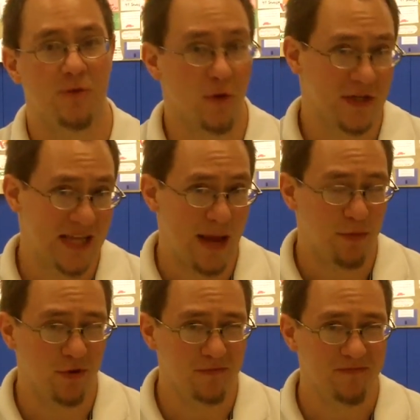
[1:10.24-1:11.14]
For
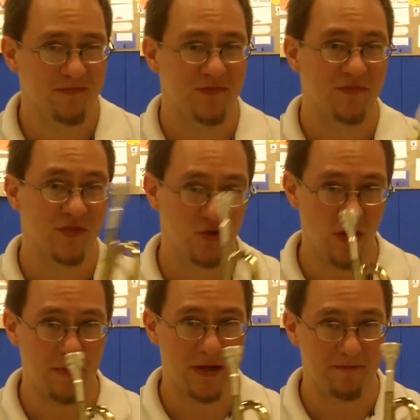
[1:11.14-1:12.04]
example, the
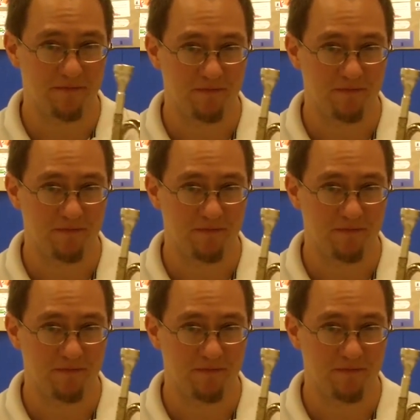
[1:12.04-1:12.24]
trumpet.